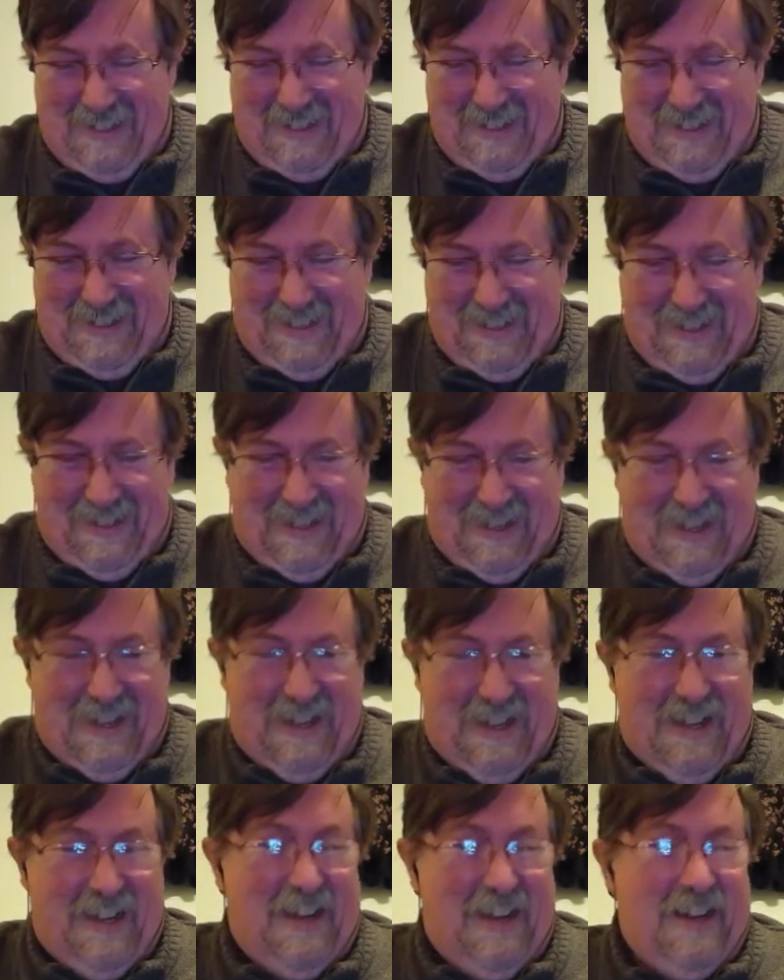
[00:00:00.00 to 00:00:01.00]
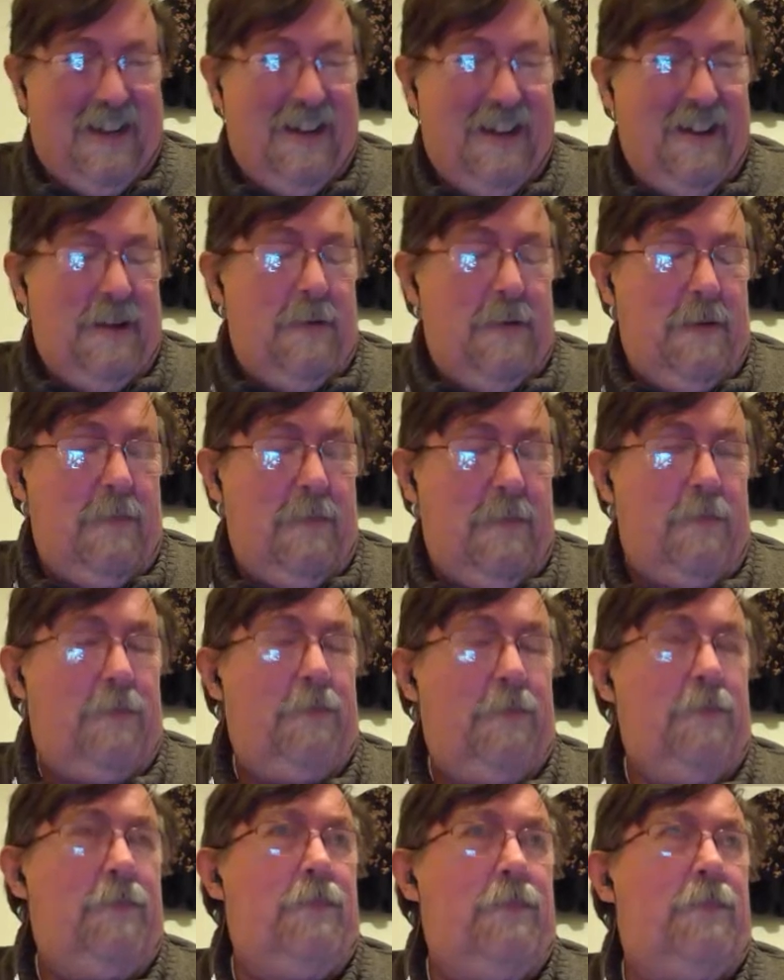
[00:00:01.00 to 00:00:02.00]

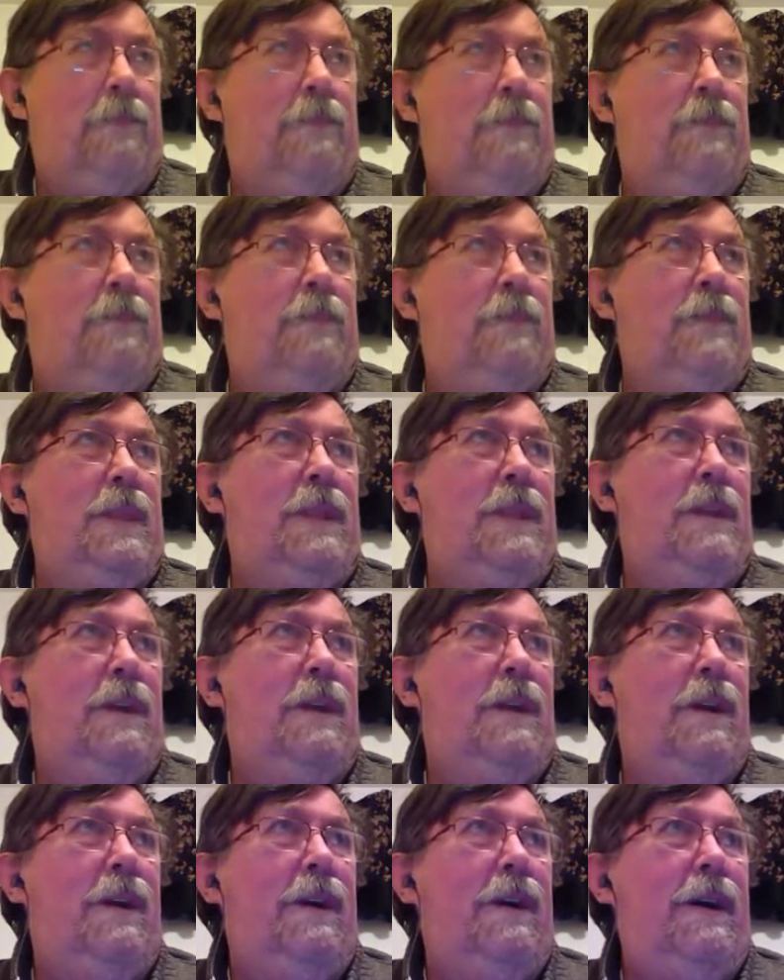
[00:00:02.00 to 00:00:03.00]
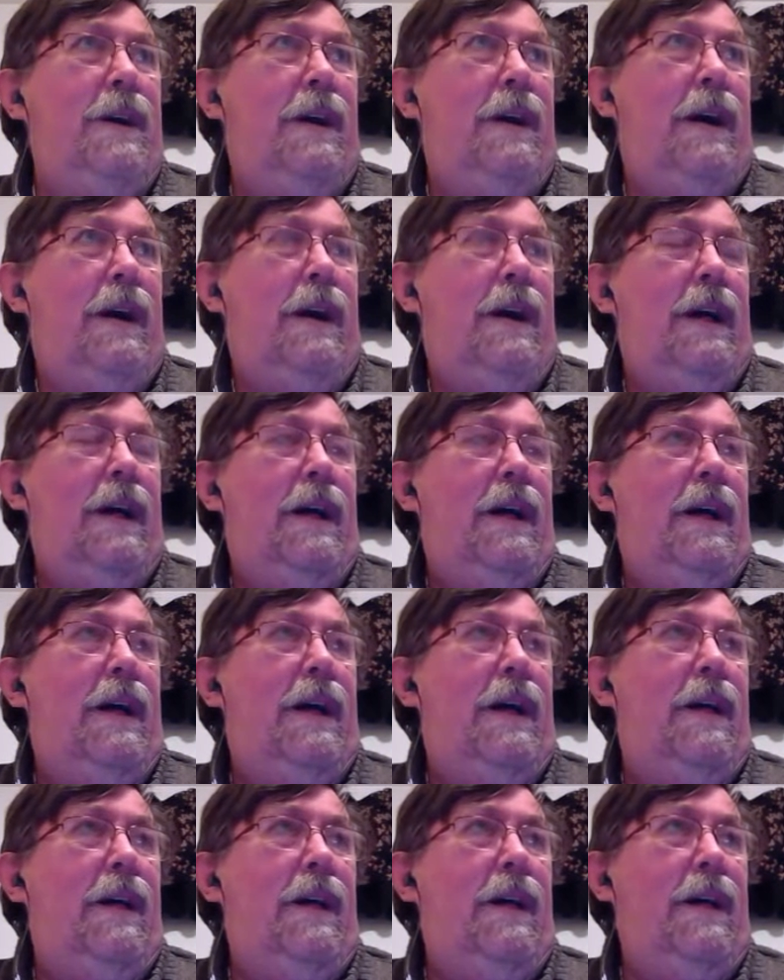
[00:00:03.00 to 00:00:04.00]

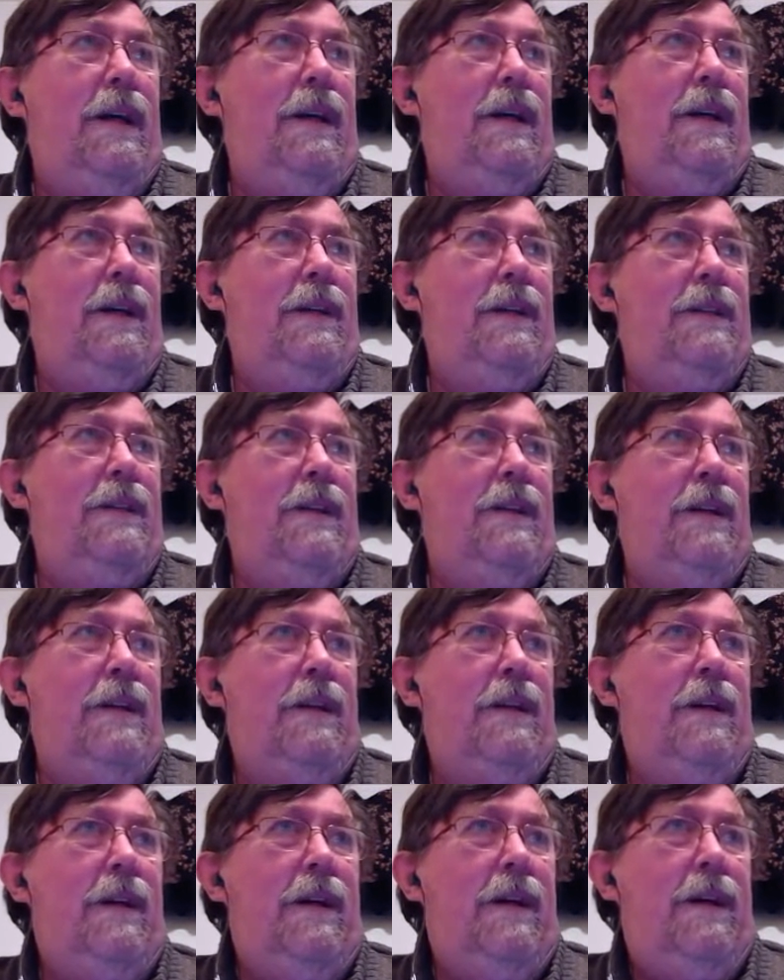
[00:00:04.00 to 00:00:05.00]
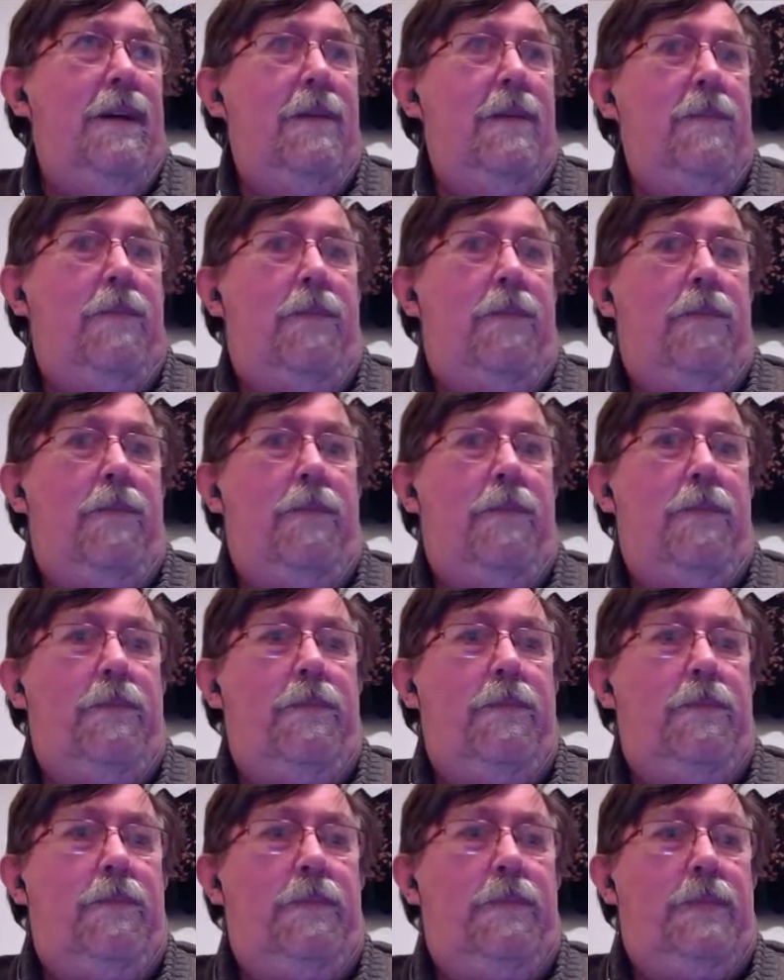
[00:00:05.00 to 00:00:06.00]

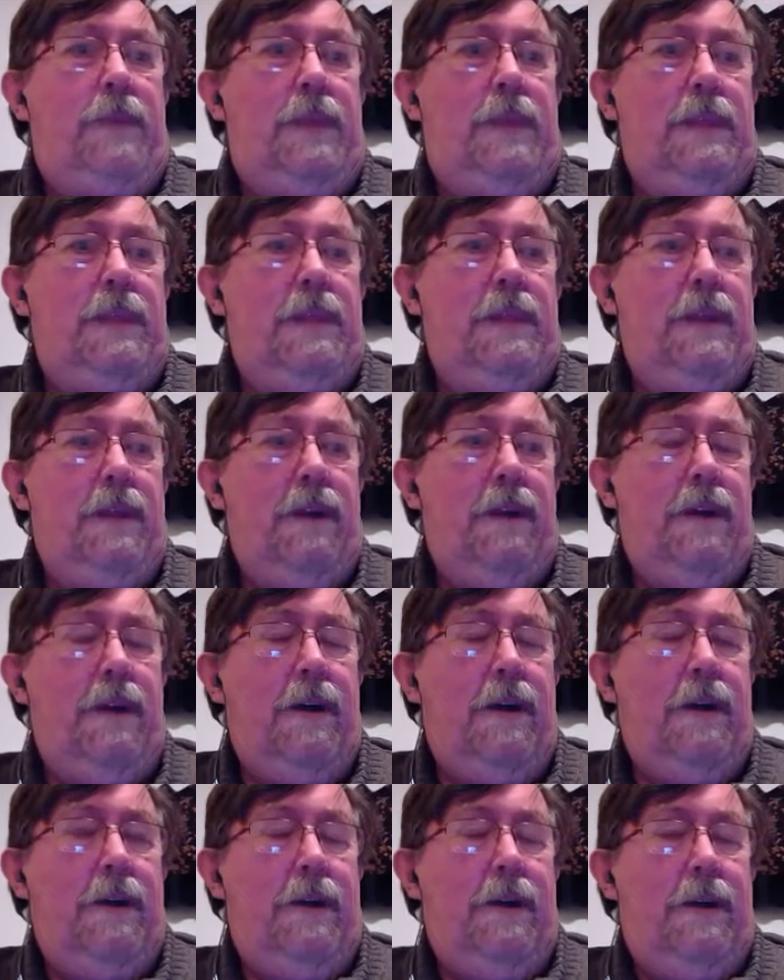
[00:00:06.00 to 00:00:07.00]
The person shown says nothing.